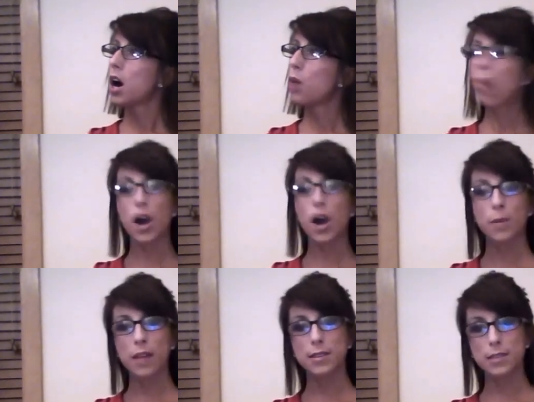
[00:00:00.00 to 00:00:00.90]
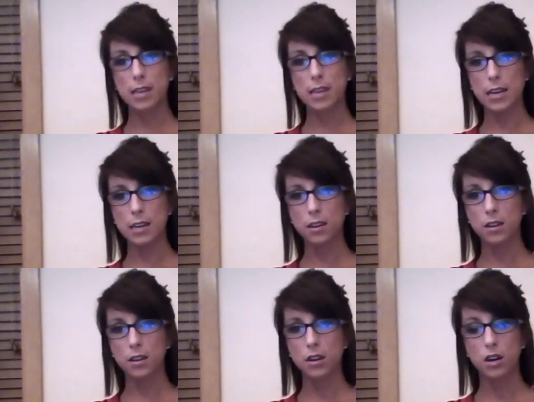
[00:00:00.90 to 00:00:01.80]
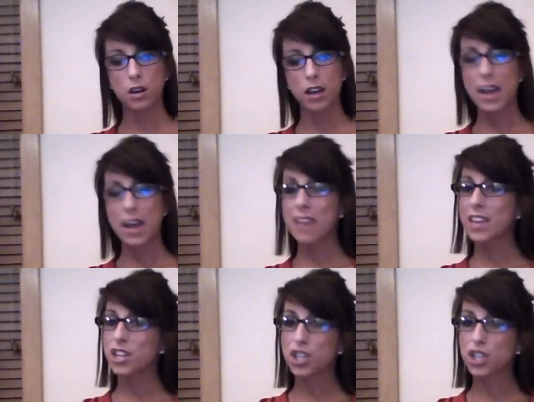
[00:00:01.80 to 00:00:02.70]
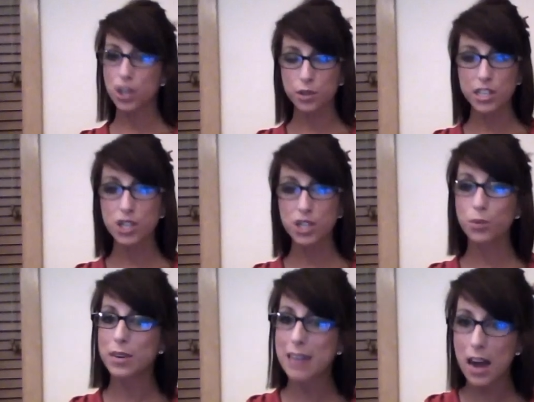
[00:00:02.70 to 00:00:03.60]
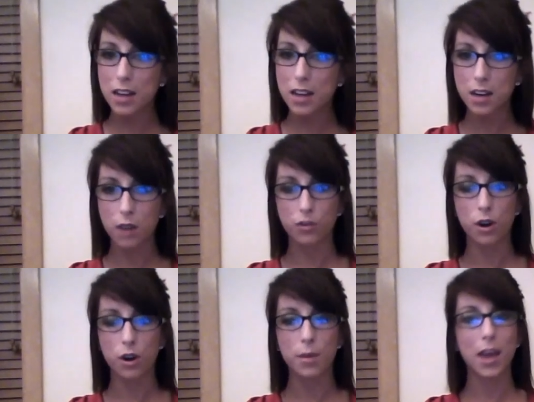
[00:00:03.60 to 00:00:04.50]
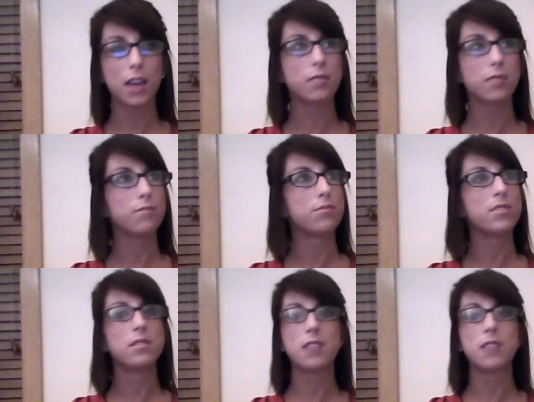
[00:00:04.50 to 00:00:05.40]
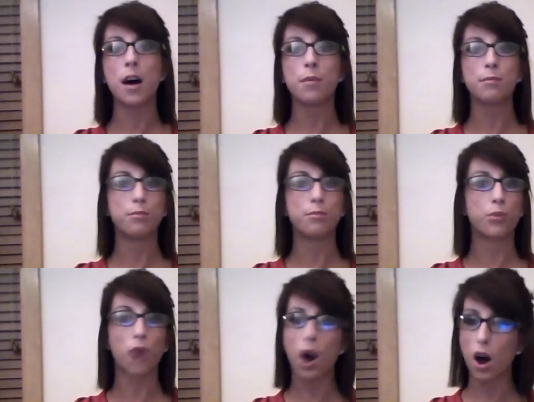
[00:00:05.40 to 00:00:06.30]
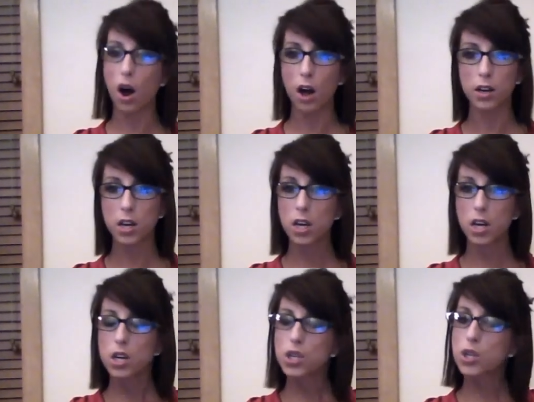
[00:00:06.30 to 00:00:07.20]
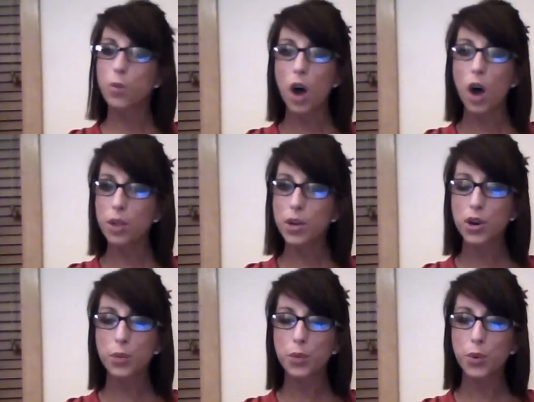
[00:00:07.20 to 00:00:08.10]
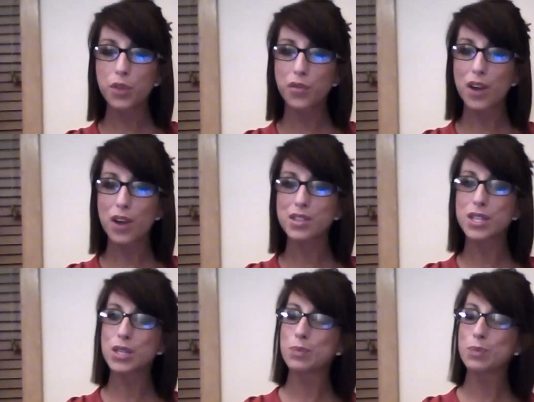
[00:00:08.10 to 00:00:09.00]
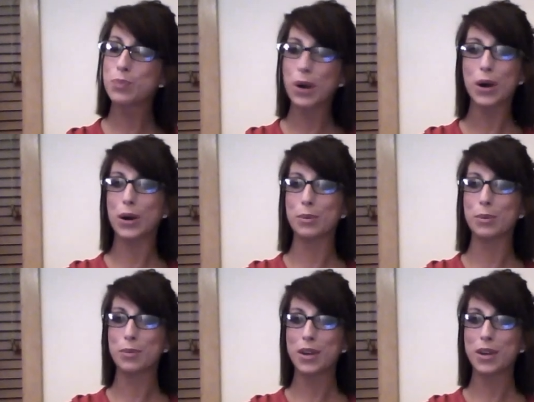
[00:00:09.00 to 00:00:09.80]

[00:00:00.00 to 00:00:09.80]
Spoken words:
watermelon seed, and they surely do not come from a dumb broad swallowing her boyfriend's sperm.